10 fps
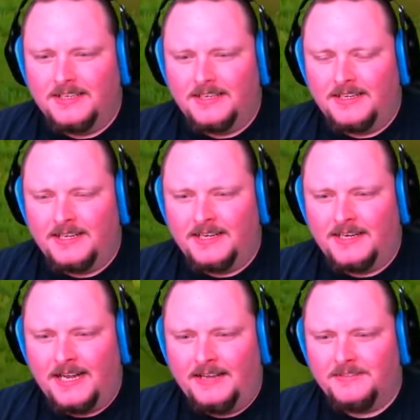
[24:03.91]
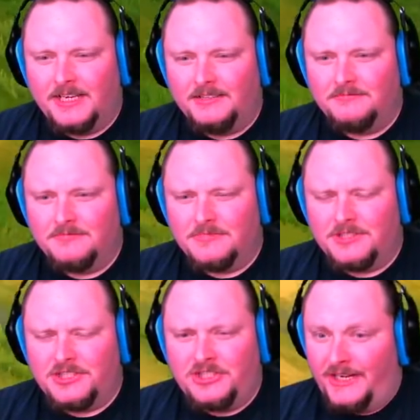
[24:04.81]
And I've got
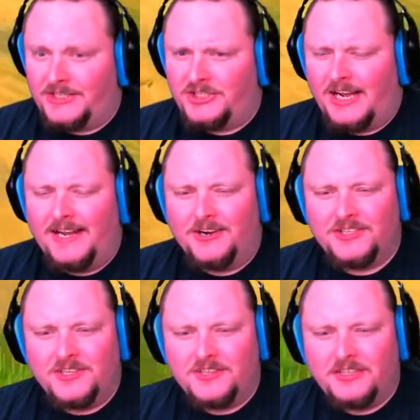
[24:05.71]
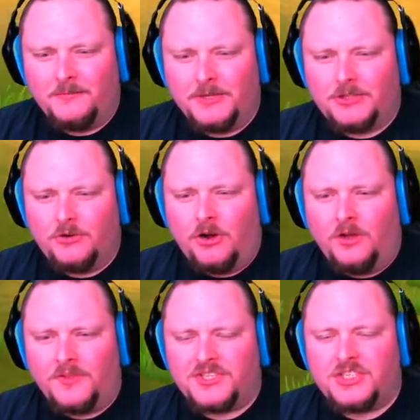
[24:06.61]
6 tires in this thing, but they're all
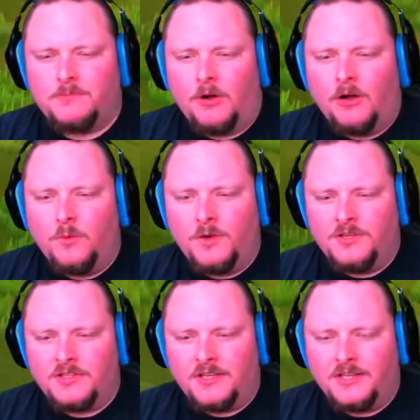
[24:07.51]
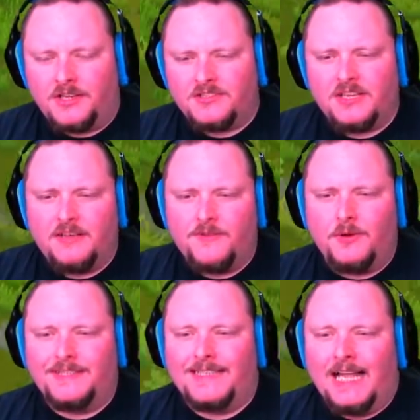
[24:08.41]
the small ones, and it doesn't give you a
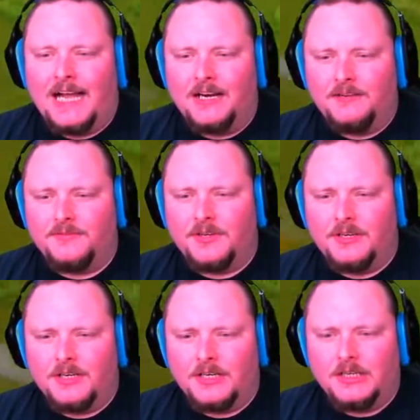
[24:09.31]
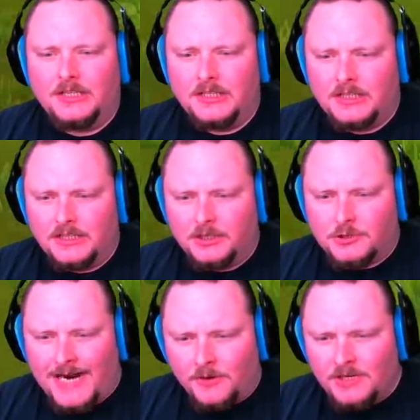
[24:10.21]
lot of
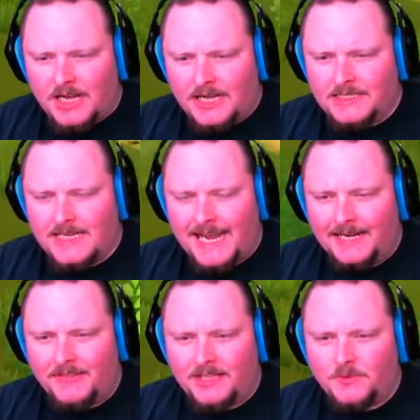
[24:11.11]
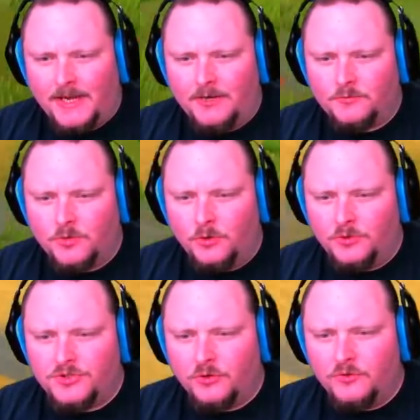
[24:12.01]
ground contact. That's why it
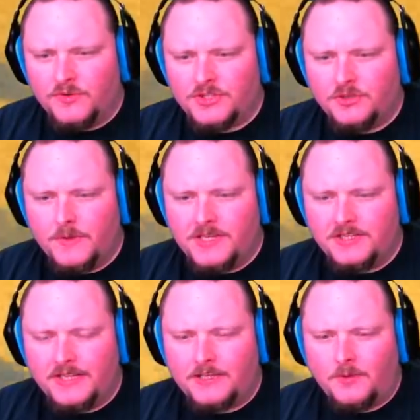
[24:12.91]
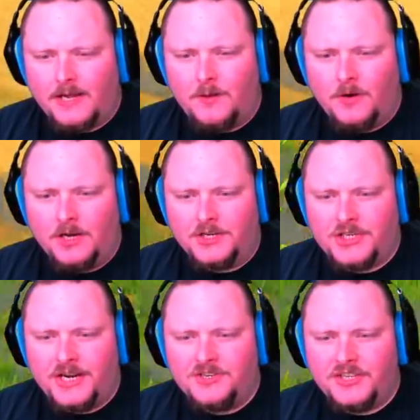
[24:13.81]
rolls over so easily. That's why I wanted to
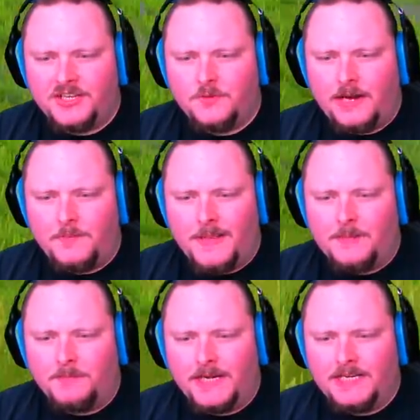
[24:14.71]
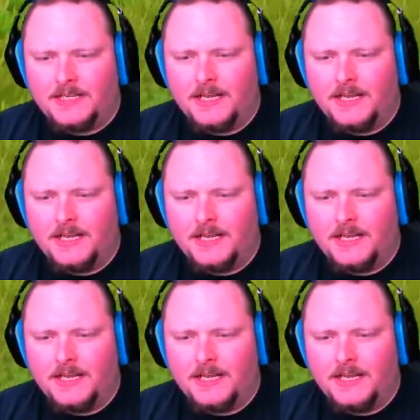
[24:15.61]
change things when I made the bike.